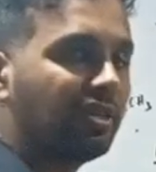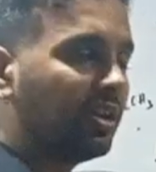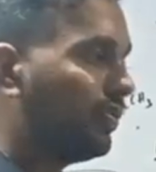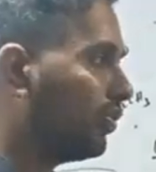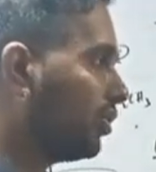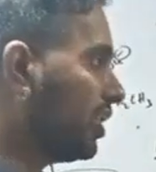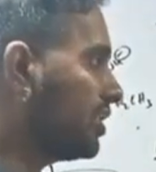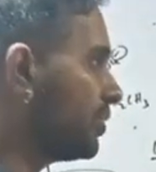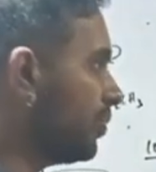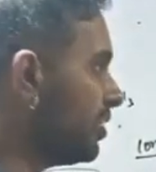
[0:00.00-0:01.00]
Therefore,
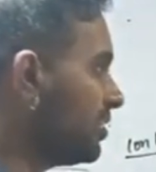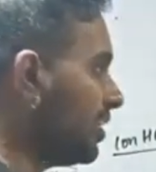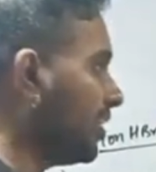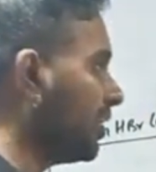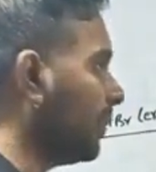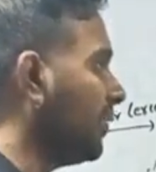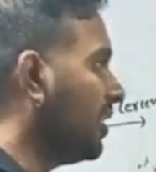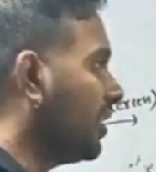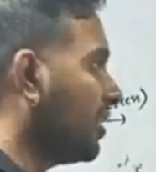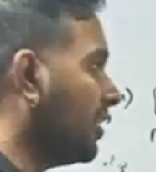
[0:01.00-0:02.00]
H plus ion
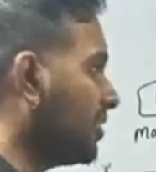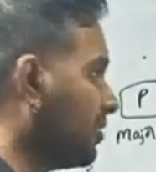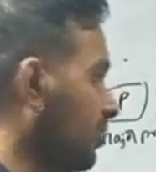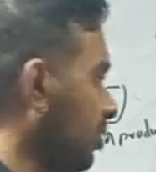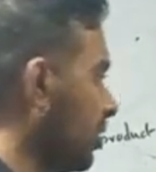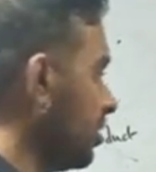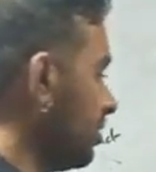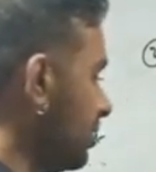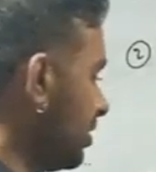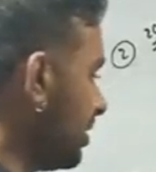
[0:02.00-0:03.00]
is
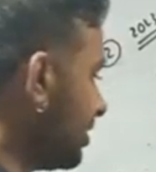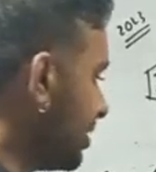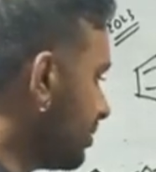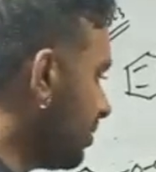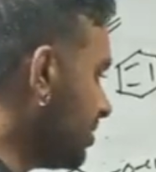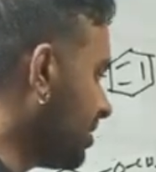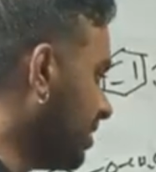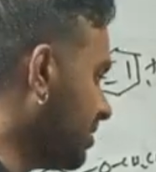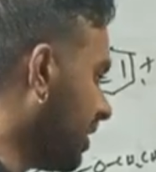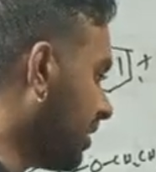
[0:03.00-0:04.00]
H plus ion
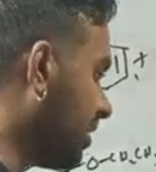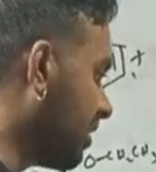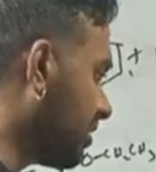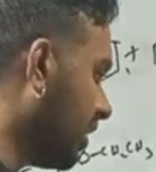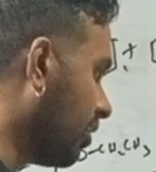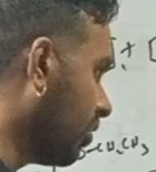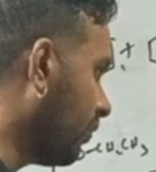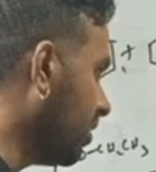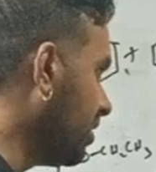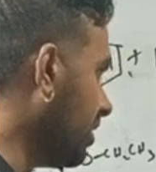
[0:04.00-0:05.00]
is acting as
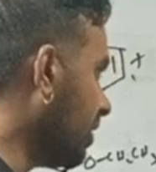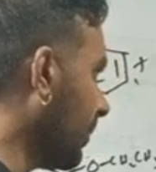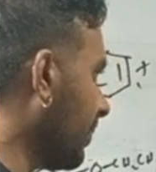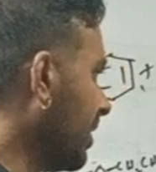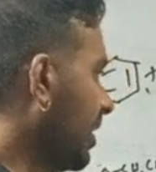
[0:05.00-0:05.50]
electrophile here,